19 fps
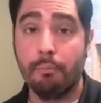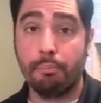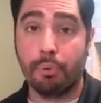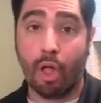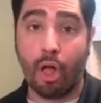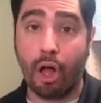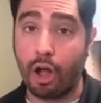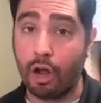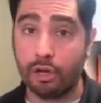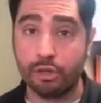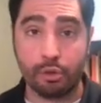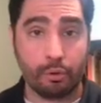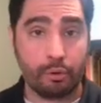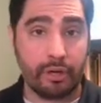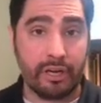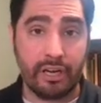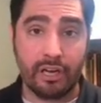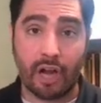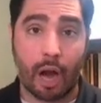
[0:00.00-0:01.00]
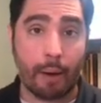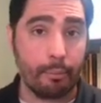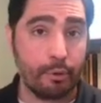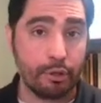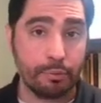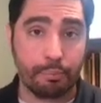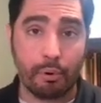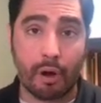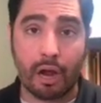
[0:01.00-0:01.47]
blogs or
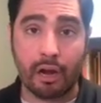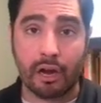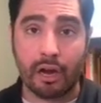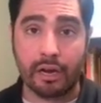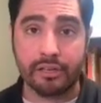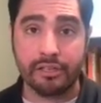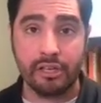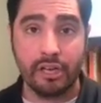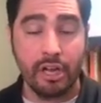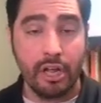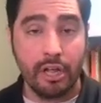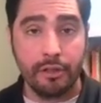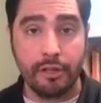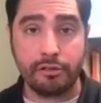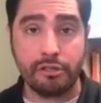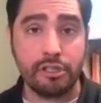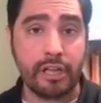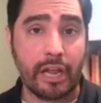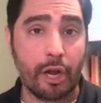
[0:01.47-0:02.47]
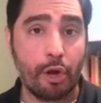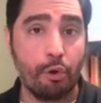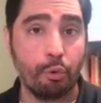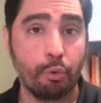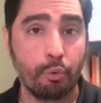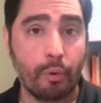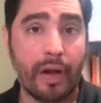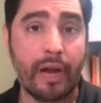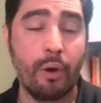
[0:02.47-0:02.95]
e-commerce products, this is a
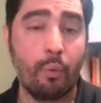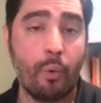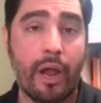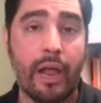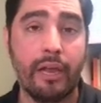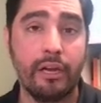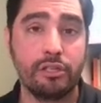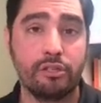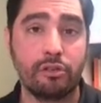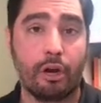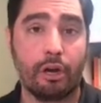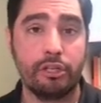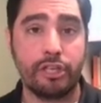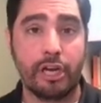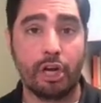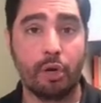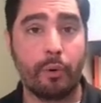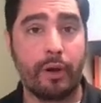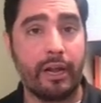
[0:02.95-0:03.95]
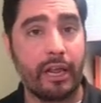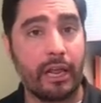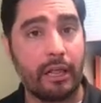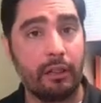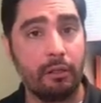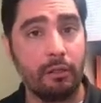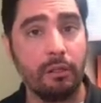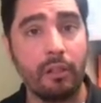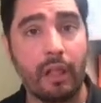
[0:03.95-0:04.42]
great way to start generating
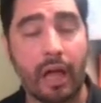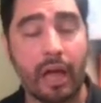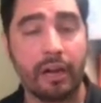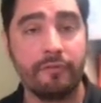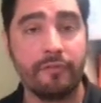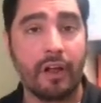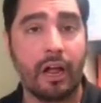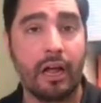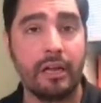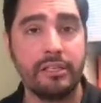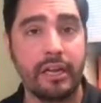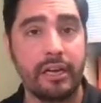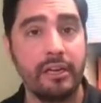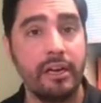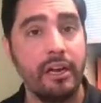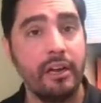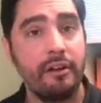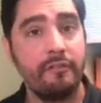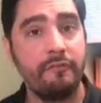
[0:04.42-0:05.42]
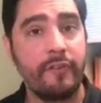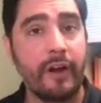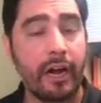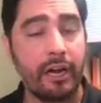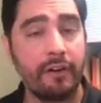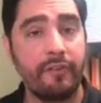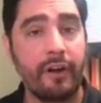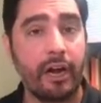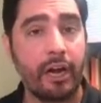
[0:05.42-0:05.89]
a lot of content
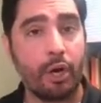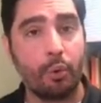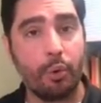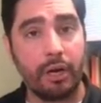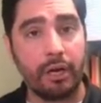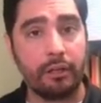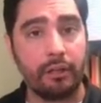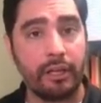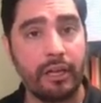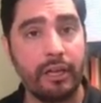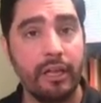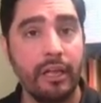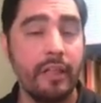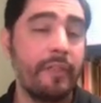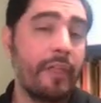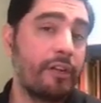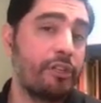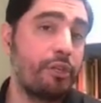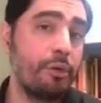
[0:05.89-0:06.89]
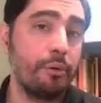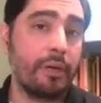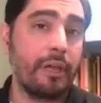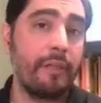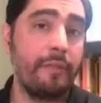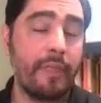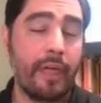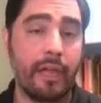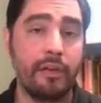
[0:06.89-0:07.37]
very, very quickly that you
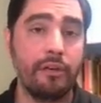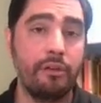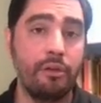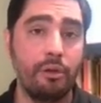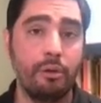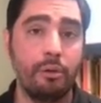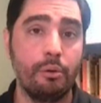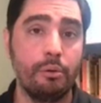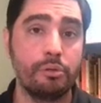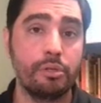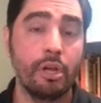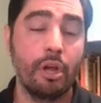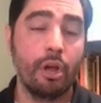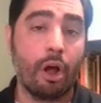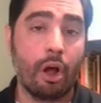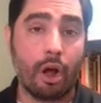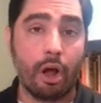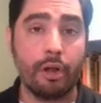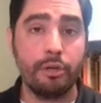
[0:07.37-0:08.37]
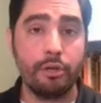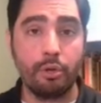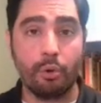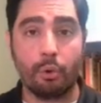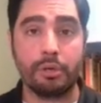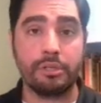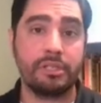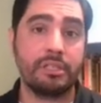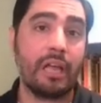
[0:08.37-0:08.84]
can then use on
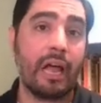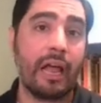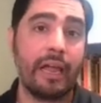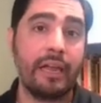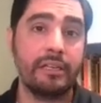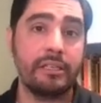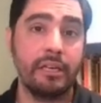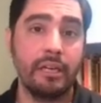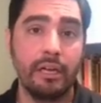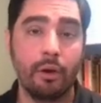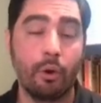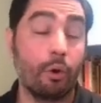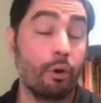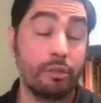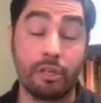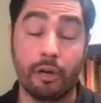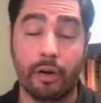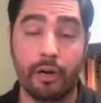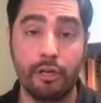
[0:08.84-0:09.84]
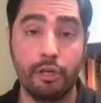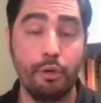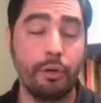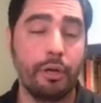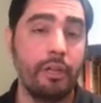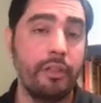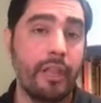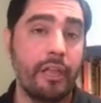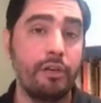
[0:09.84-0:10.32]
your site, you
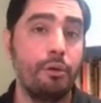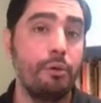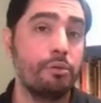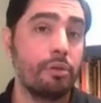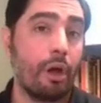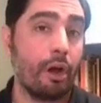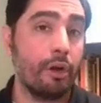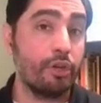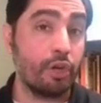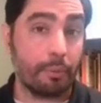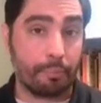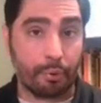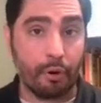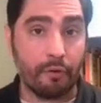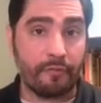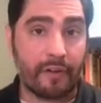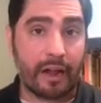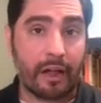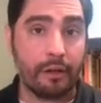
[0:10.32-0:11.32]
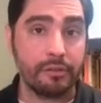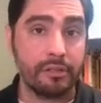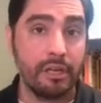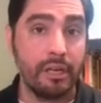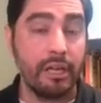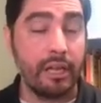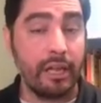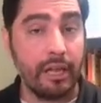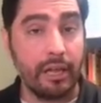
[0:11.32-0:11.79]
can then use on your profiles
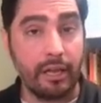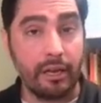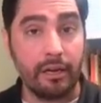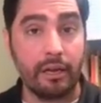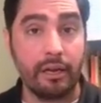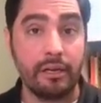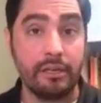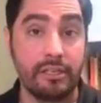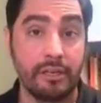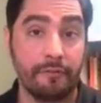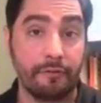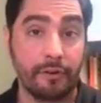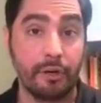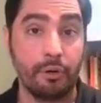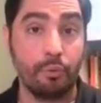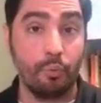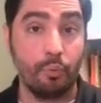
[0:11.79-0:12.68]
in different